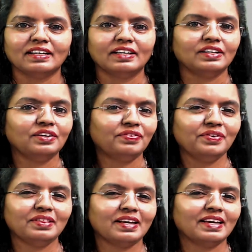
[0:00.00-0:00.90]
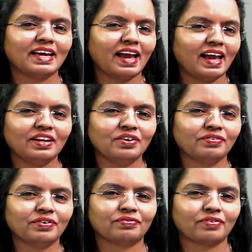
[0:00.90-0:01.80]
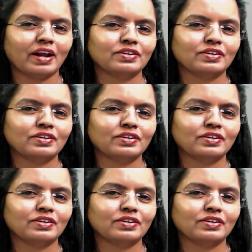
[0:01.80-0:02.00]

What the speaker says: if you think any of your friends